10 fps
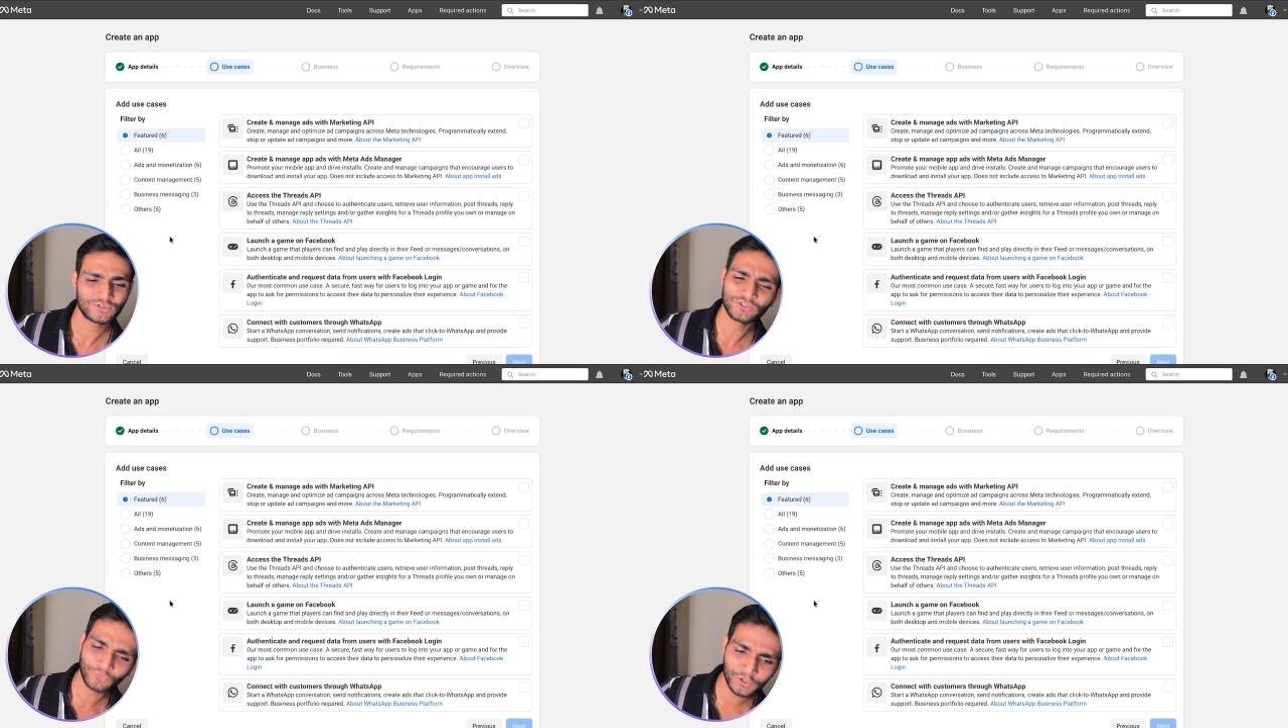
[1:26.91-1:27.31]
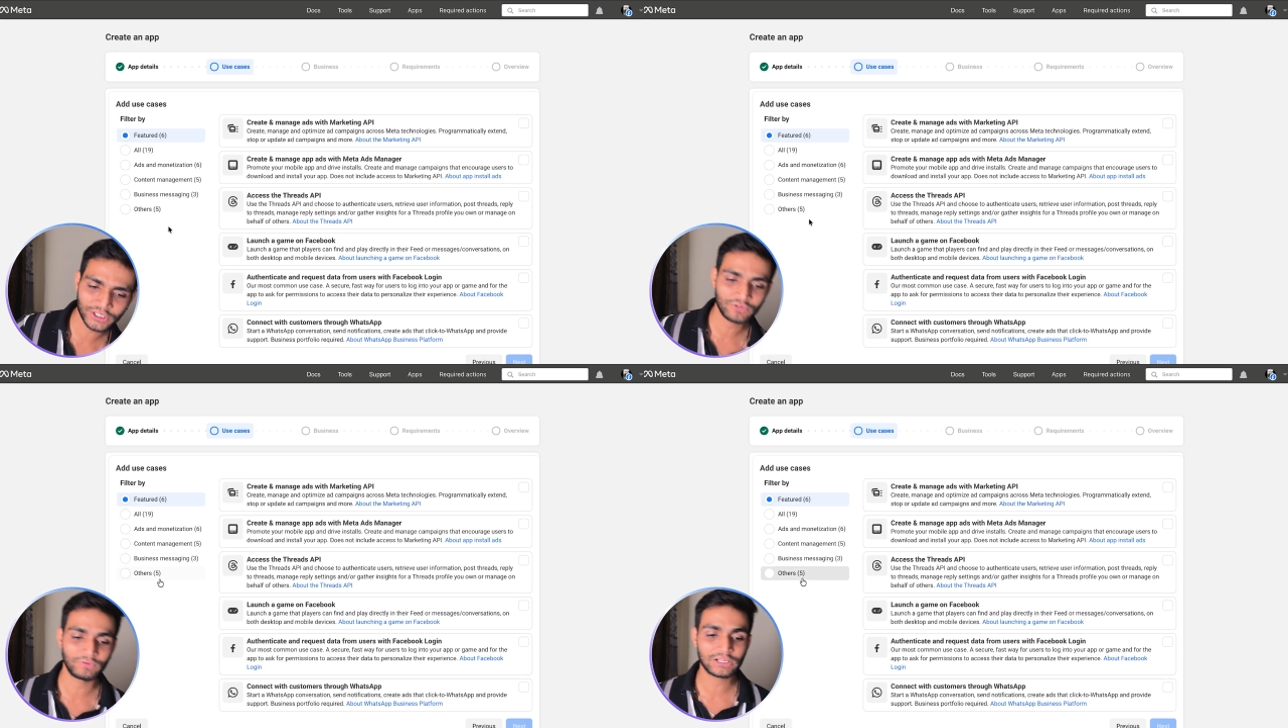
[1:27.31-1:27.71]
So for
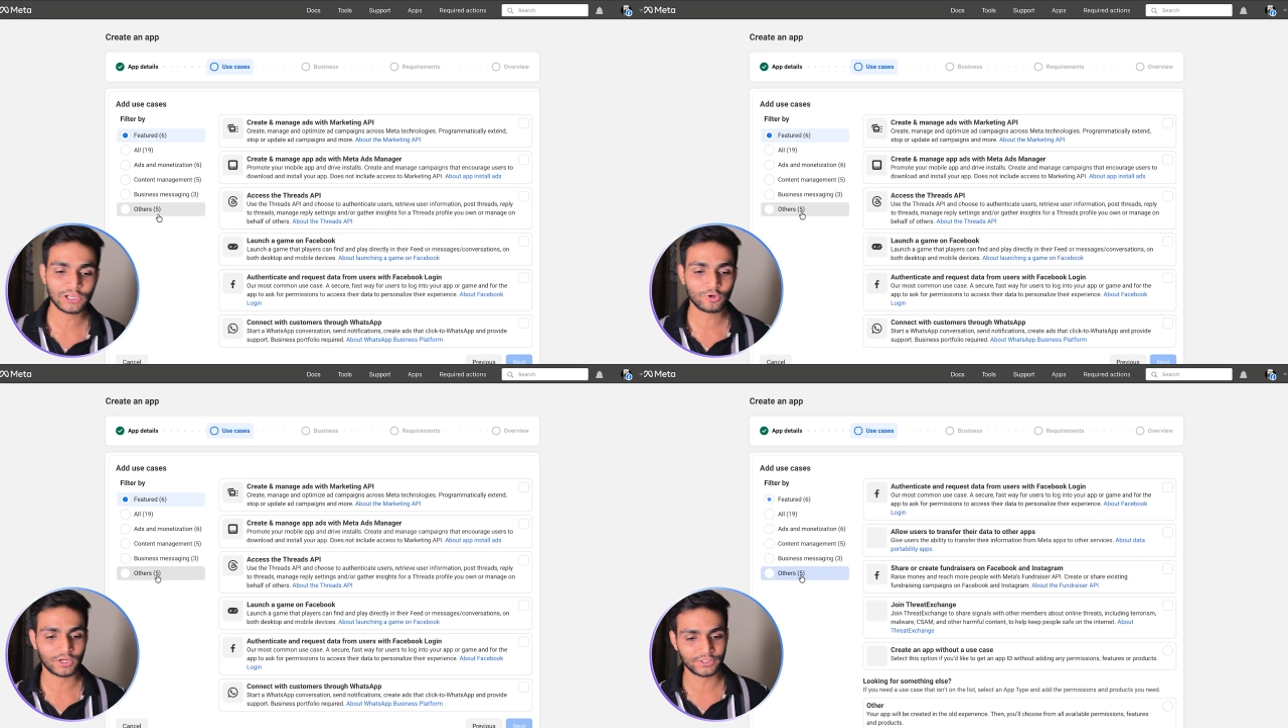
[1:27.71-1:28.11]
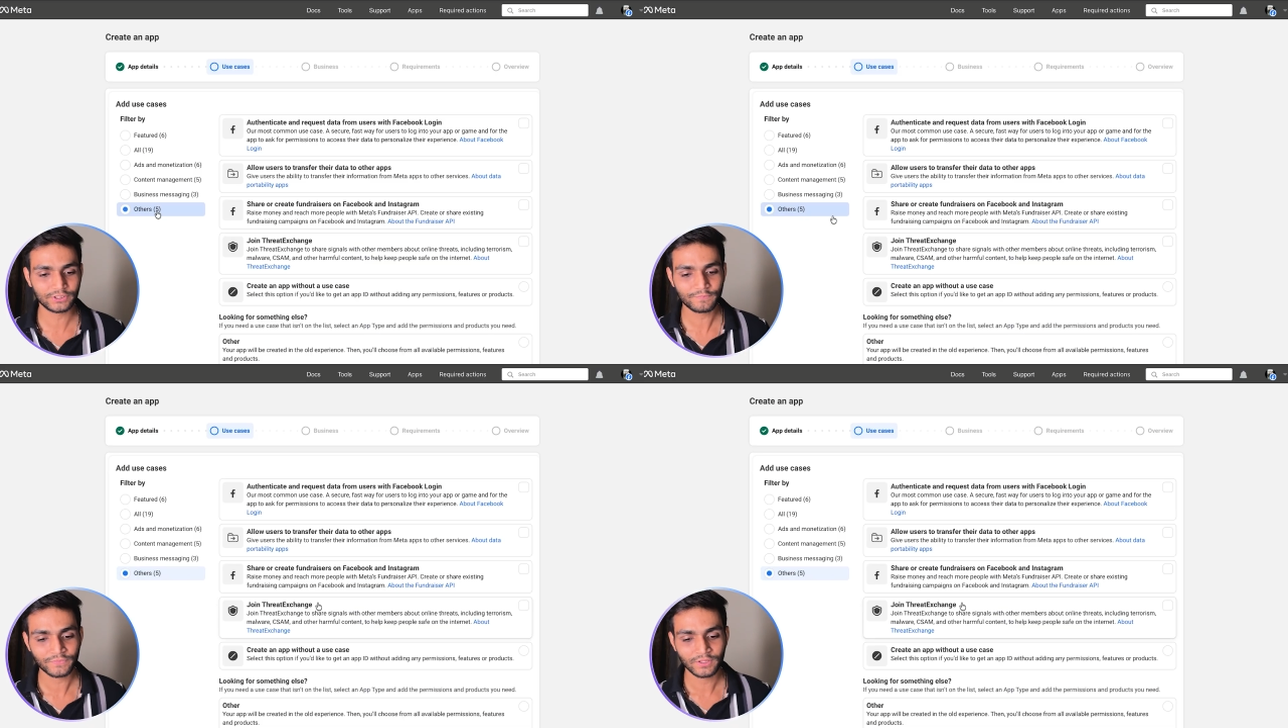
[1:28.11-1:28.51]
that, we'll click on
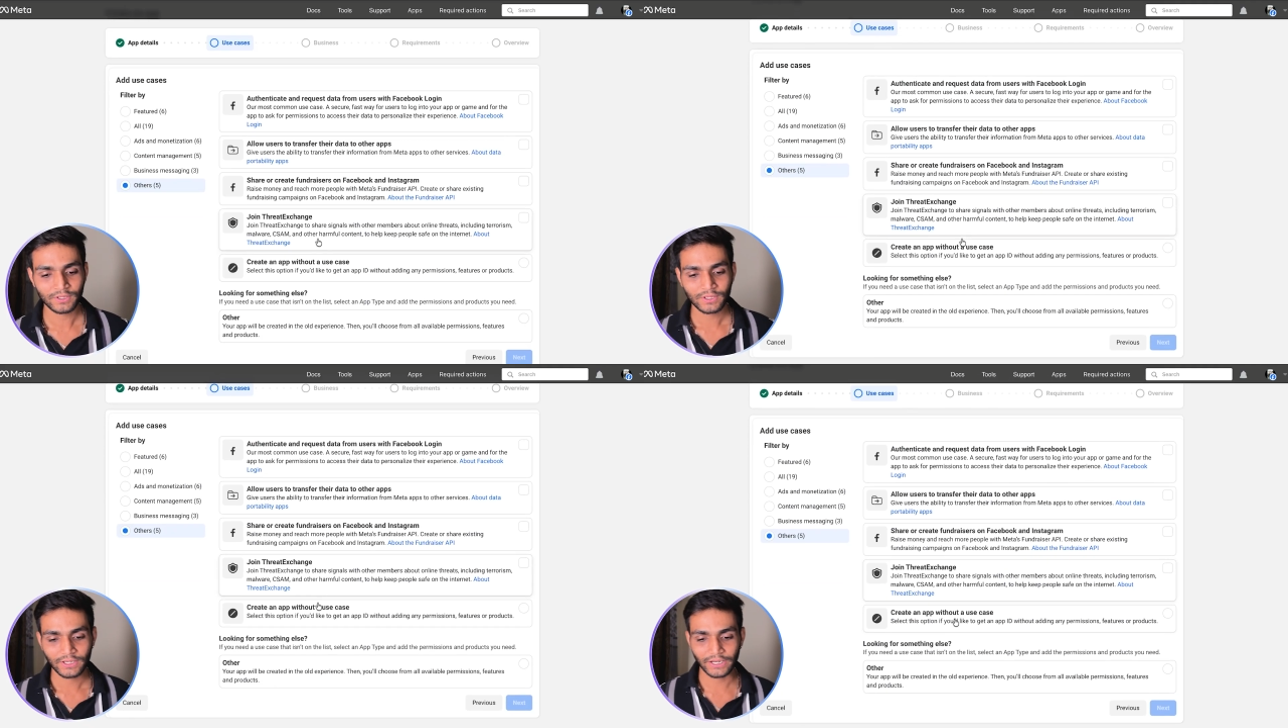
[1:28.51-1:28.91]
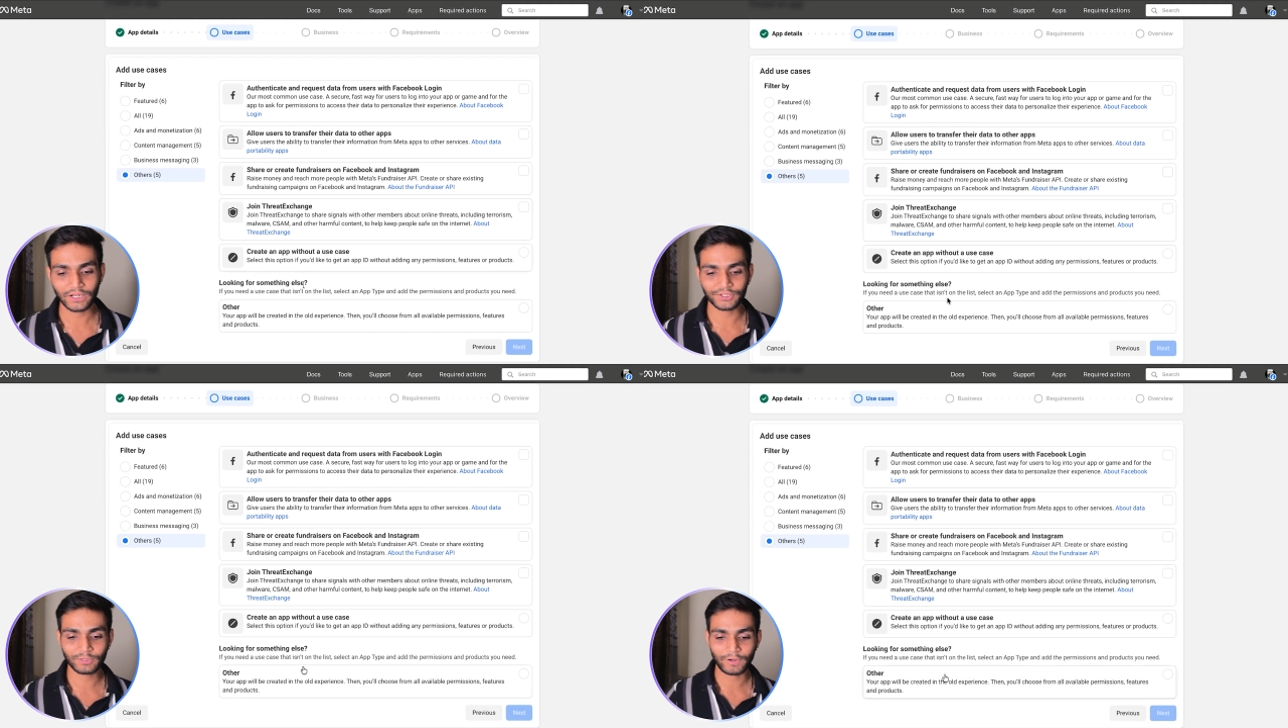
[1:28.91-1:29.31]
other and
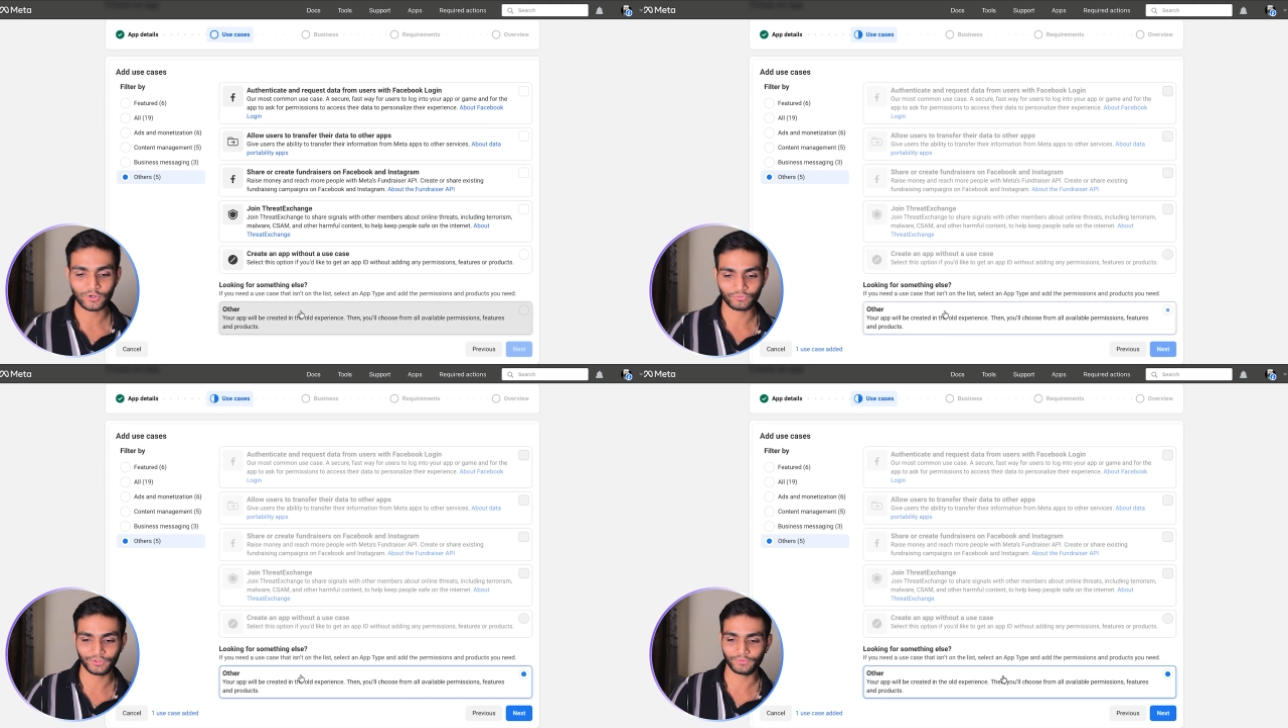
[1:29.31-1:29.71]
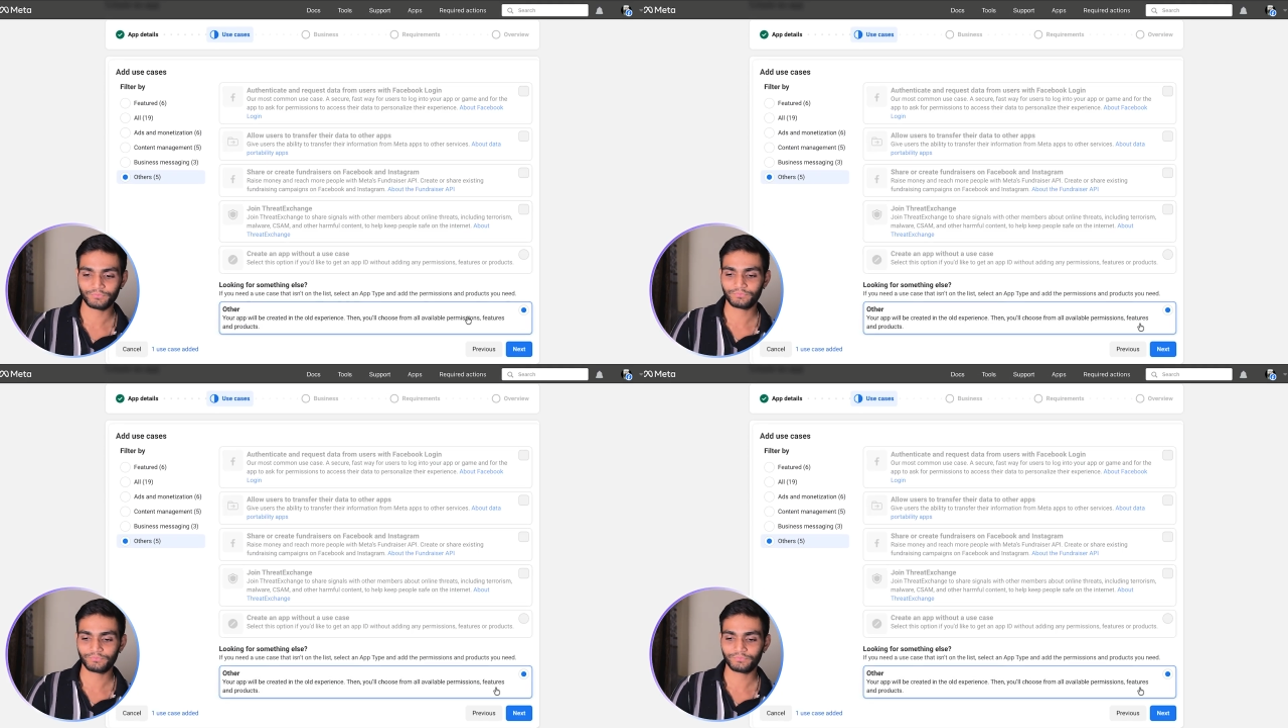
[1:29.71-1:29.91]
other part over here